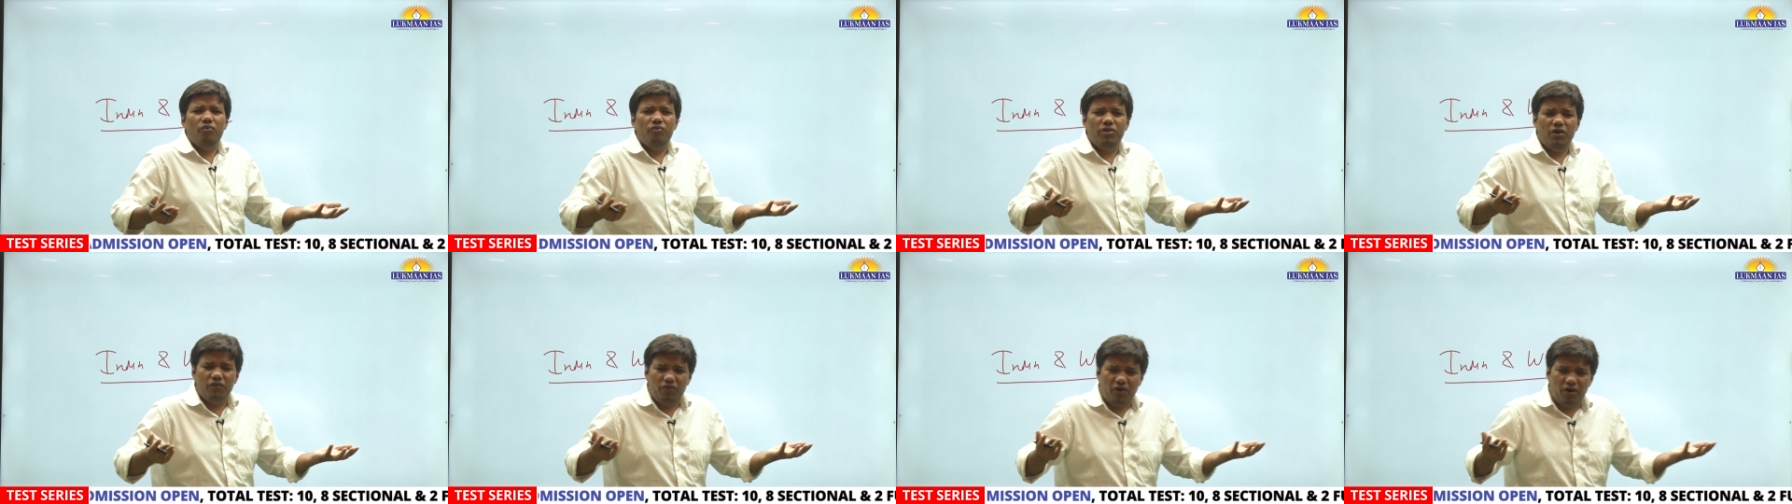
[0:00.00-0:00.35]

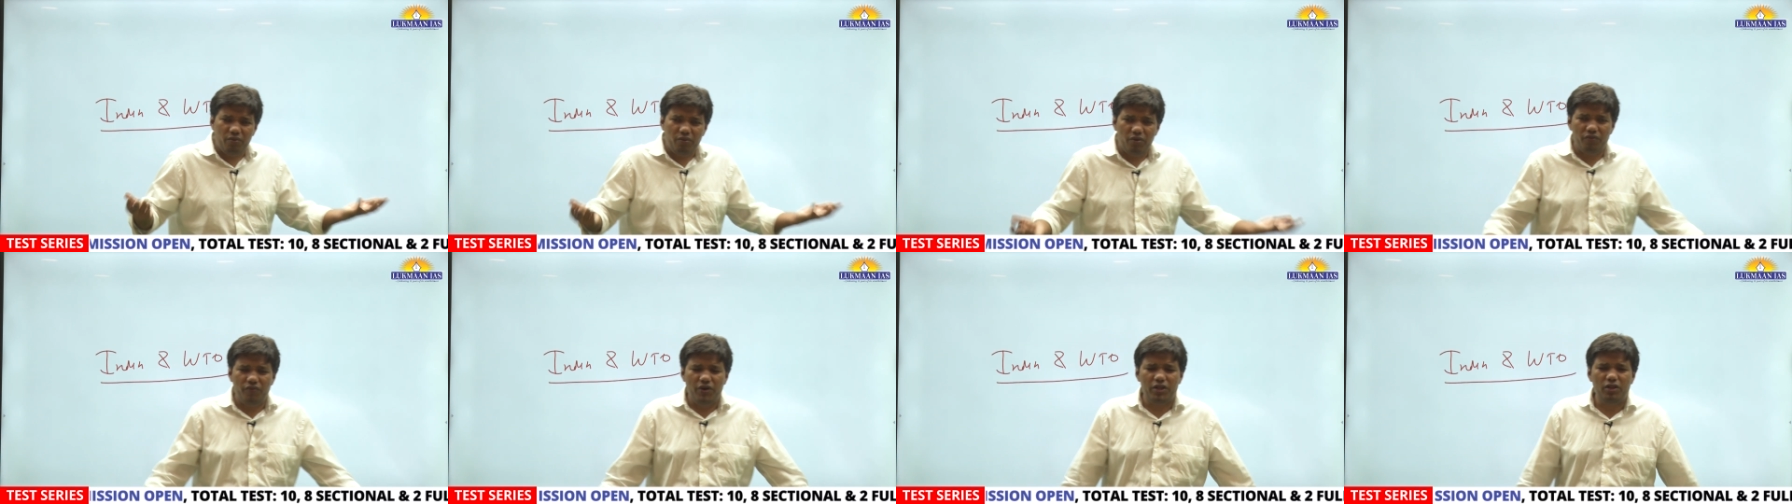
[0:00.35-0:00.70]
the
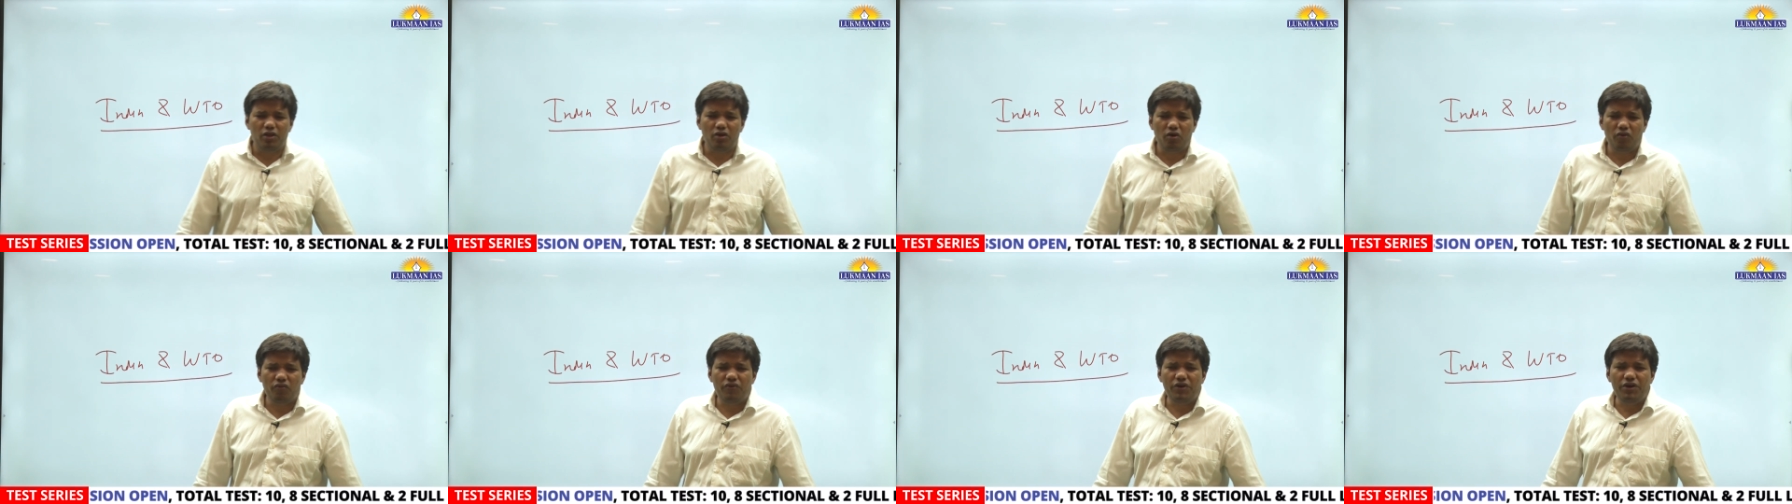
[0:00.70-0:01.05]
farmer,
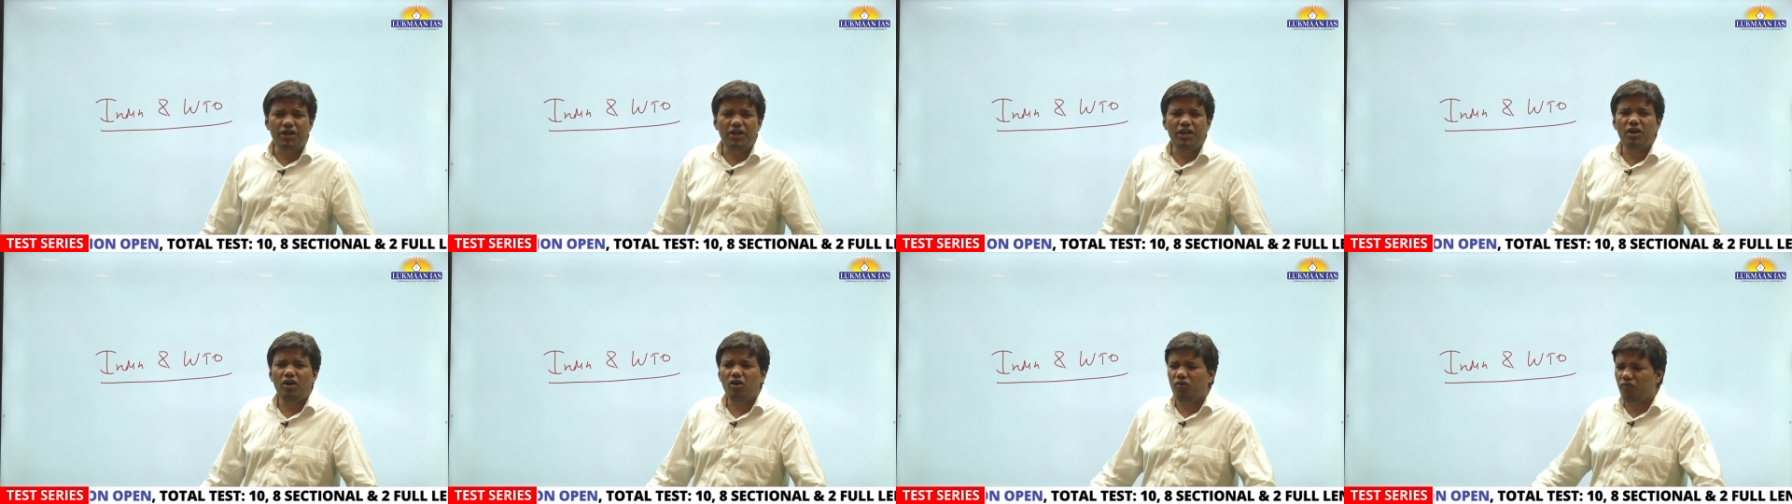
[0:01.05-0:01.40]
whether of
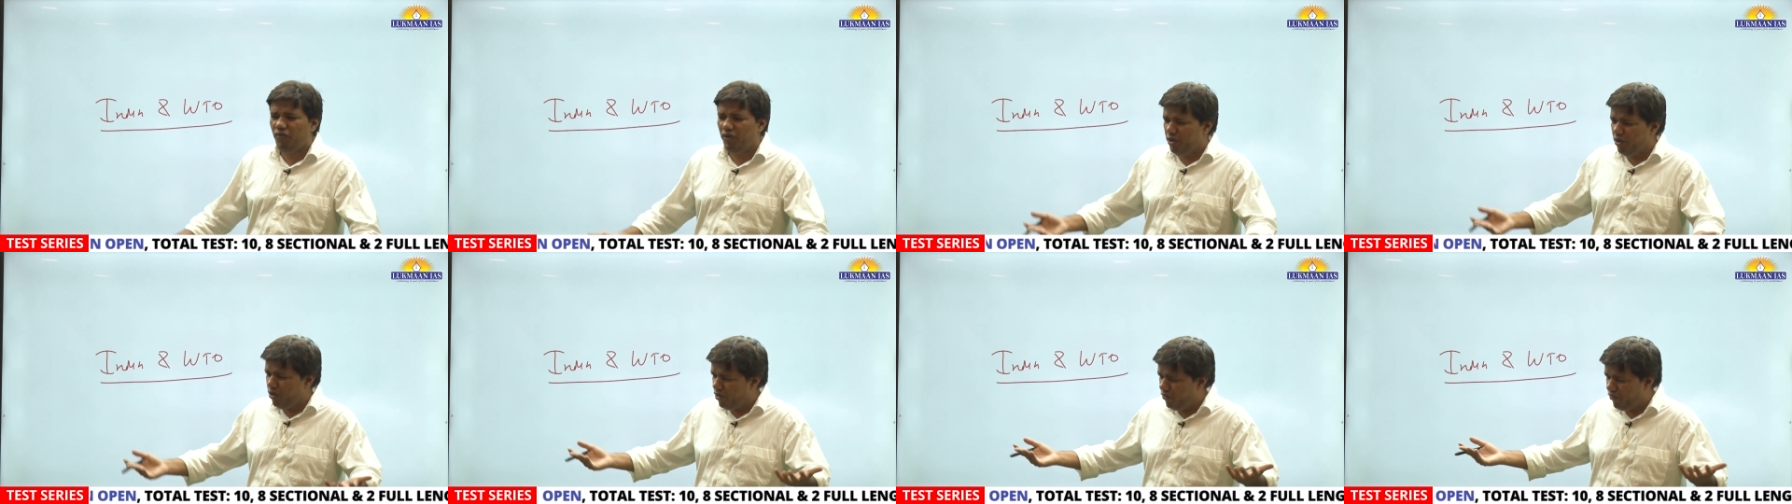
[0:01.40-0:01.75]
India or
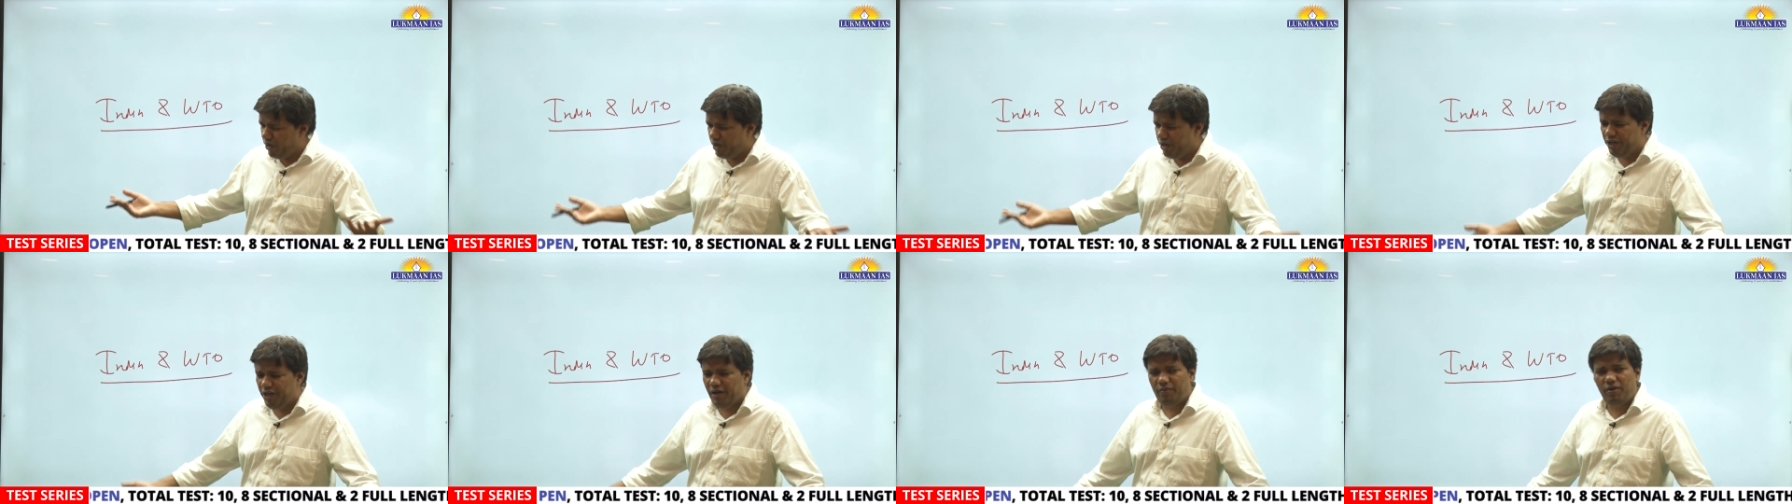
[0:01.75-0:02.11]
whether of
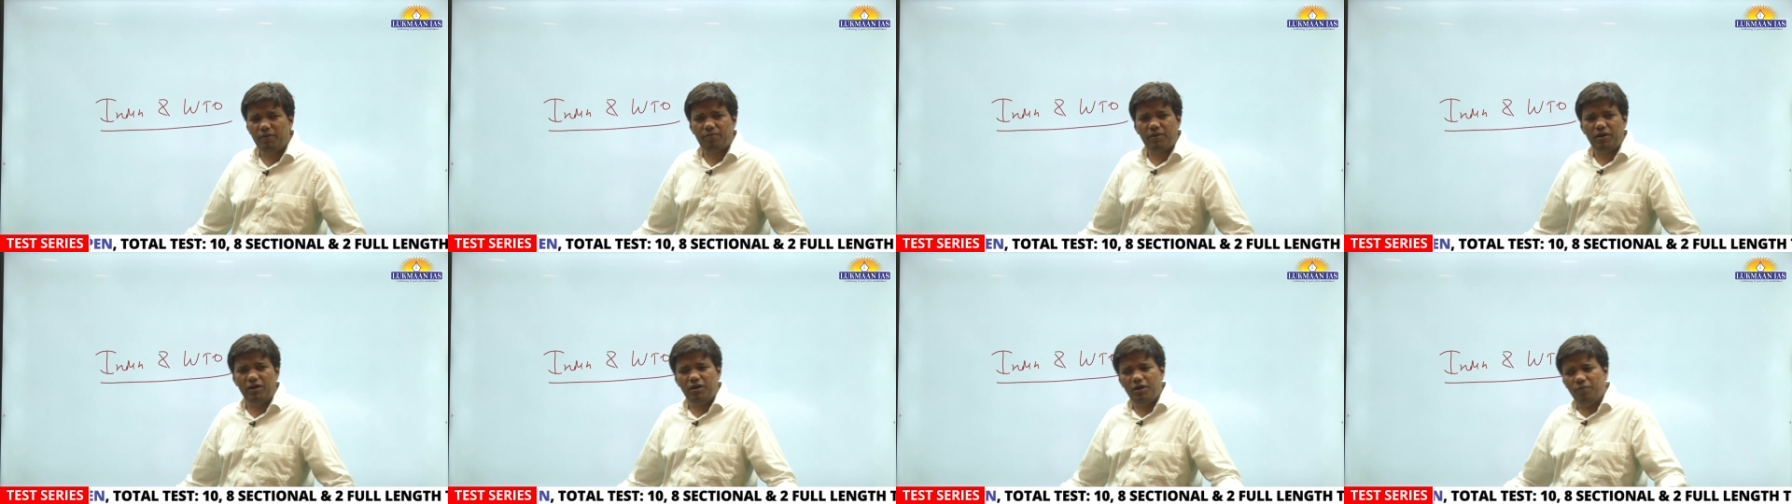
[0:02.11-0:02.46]
any
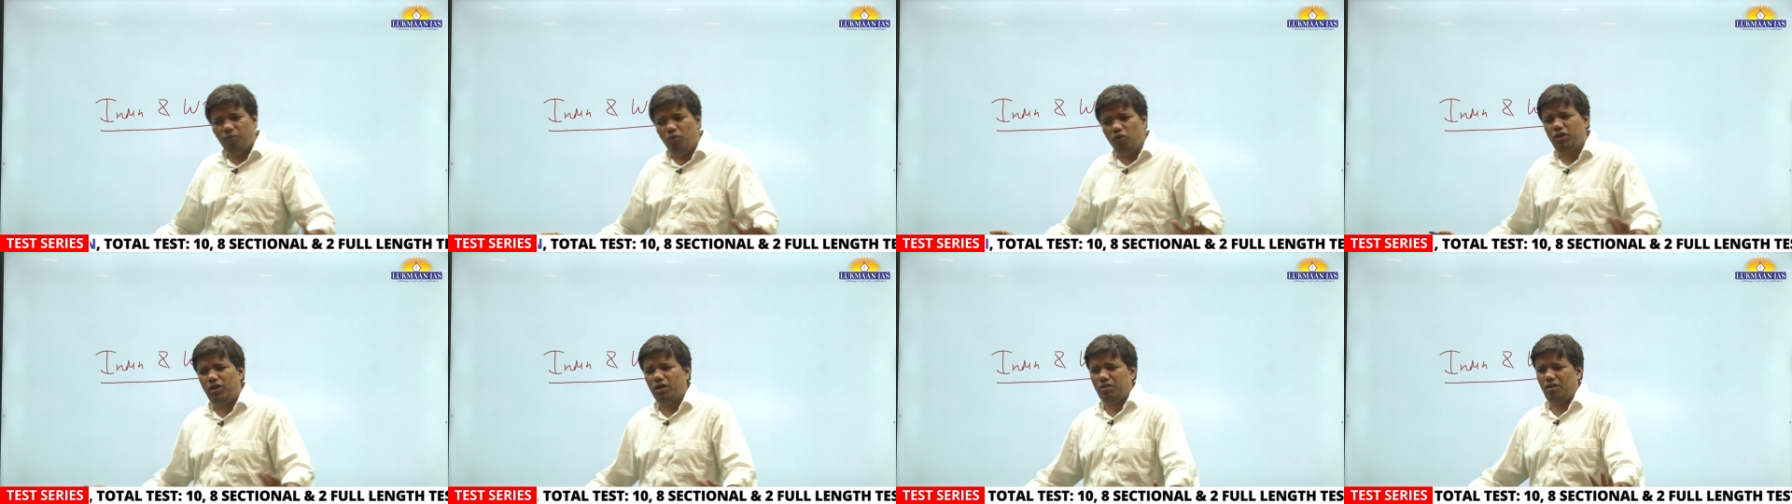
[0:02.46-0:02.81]
developed country,
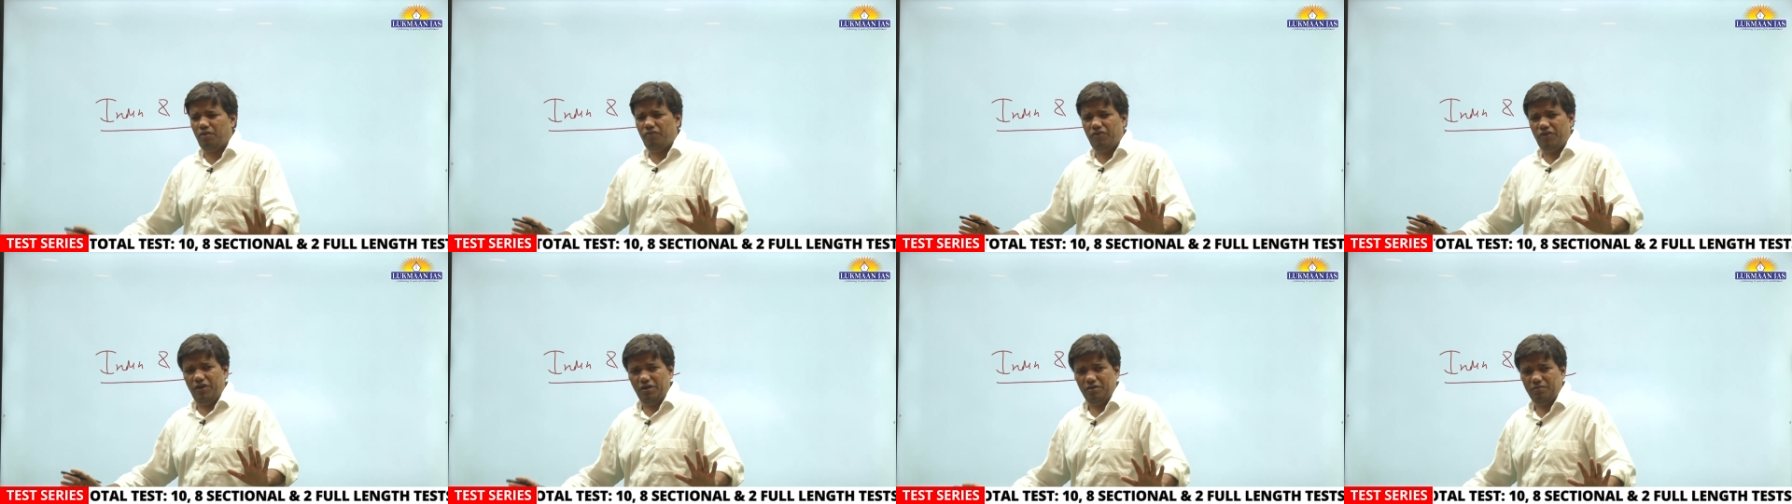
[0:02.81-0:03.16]
both are
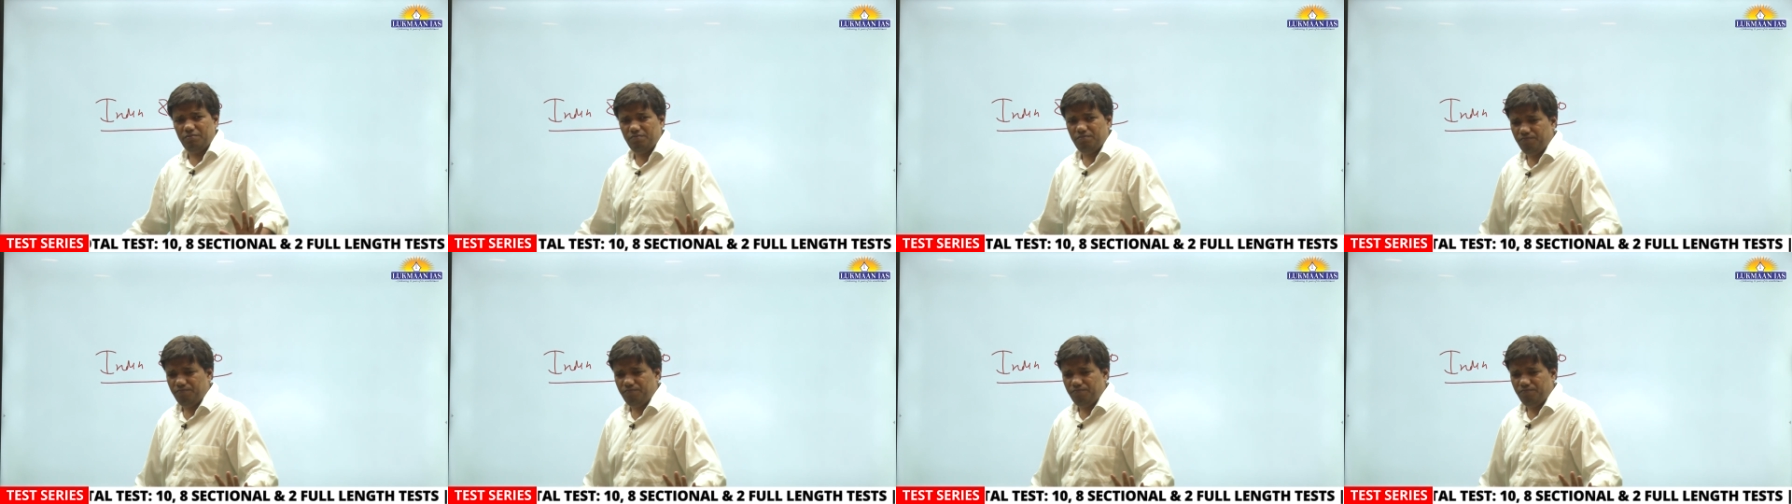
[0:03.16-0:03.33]
suffering